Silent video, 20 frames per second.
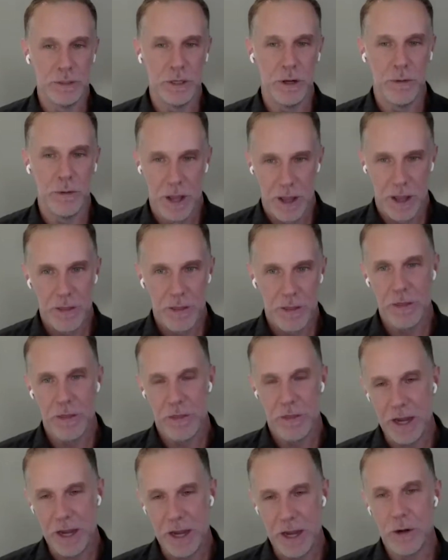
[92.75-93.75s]
So
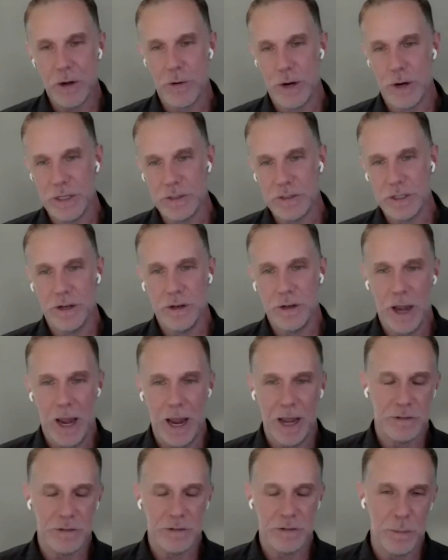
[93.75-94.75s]
thank you, Chris,
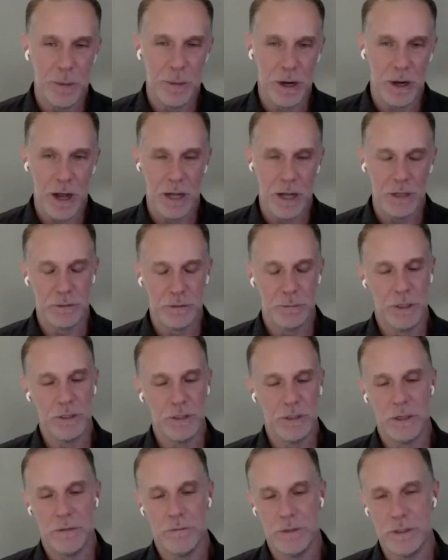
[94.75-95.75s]
and to the American College of
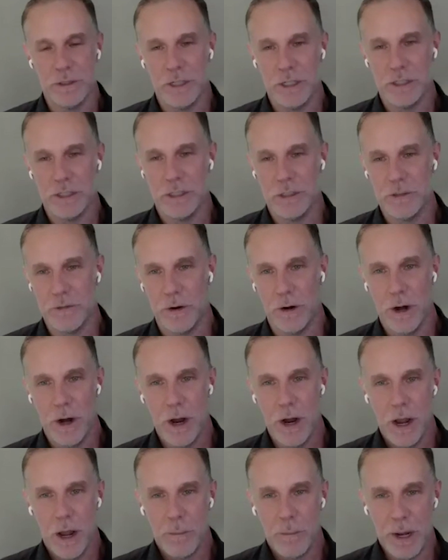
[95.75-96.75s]
Emergency Physicians for
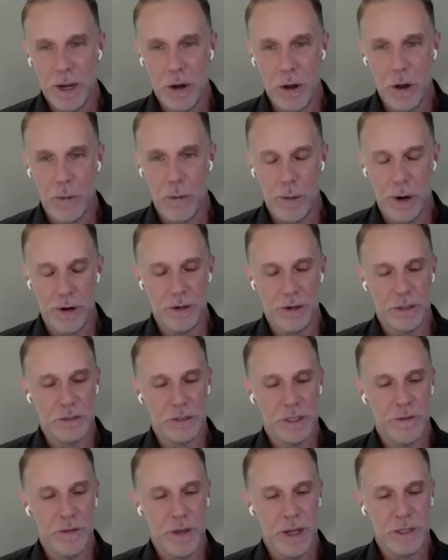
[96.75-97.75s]
being
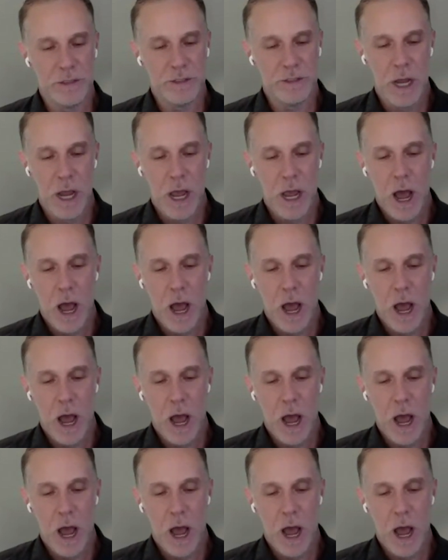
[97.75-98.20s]
co-partners in this.